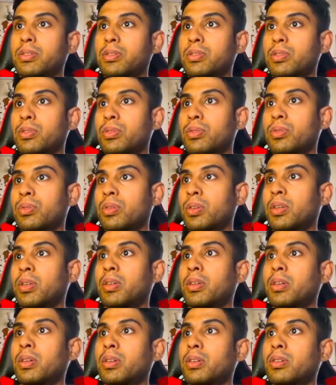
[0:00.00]
So
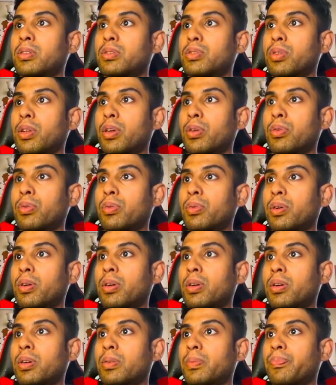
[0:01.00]

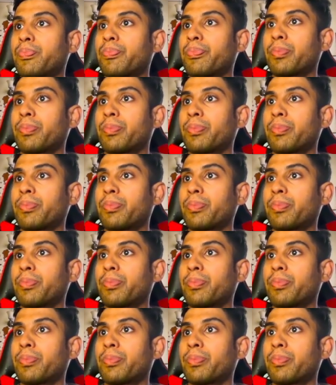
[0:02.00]
now